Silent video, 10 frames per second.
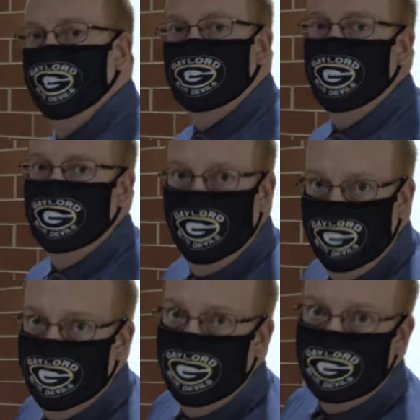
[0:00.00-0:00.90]
There's also a
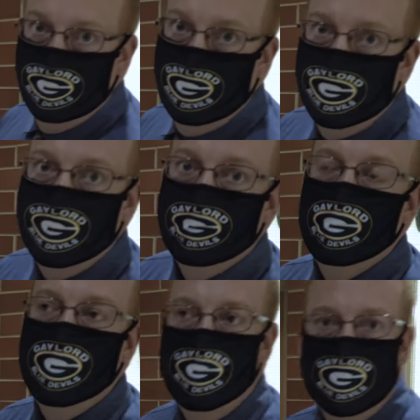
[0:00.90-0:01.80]
few things we'd like you to
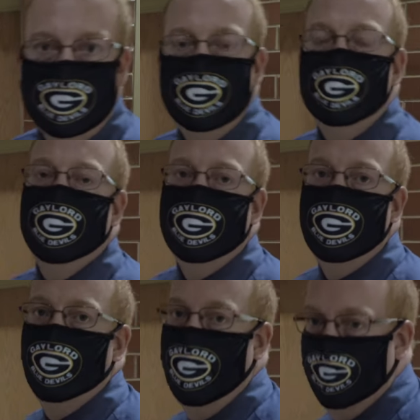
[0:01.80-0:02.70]
remember to keep in
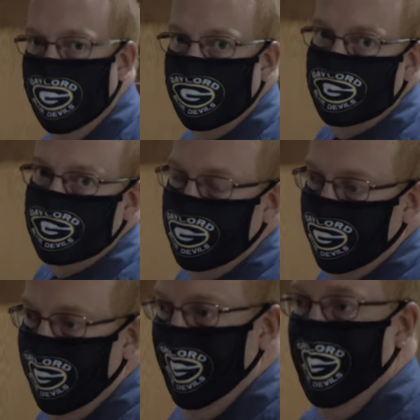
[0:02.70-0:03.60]
your backpacks this
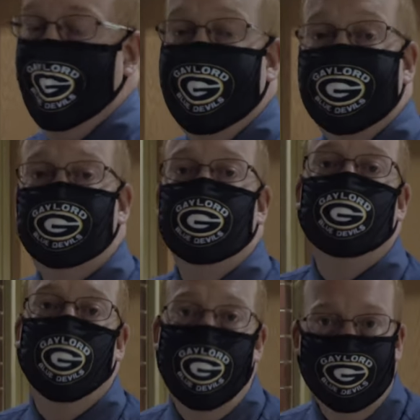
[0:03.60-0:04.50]
year,
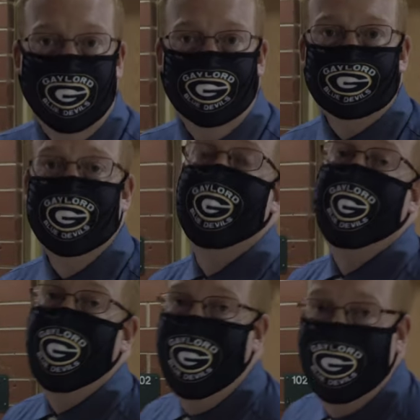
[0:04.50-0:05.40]
including water bottles
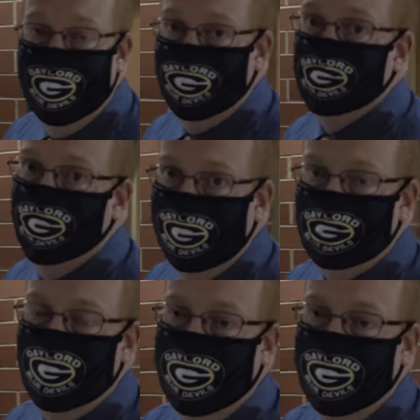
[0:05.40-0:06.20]
and extra face